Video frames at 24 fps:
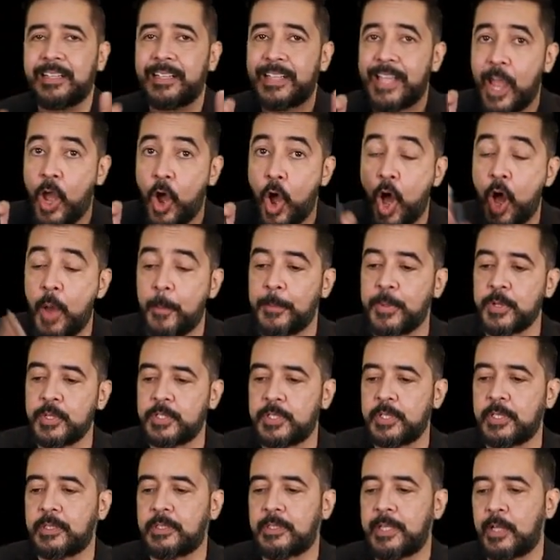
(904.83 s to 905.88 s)
the
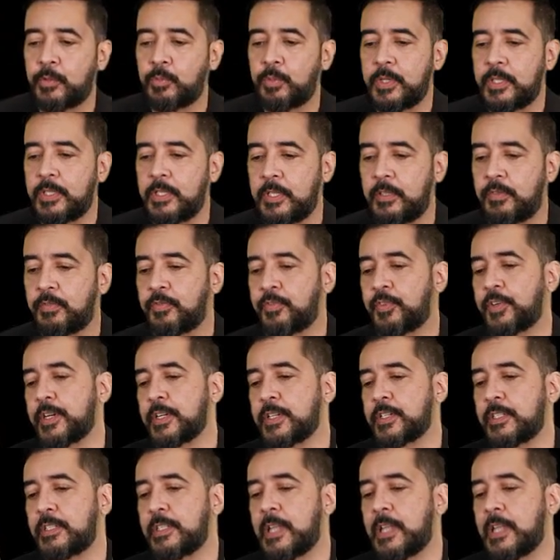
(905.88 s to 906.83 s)
opposite that we did first.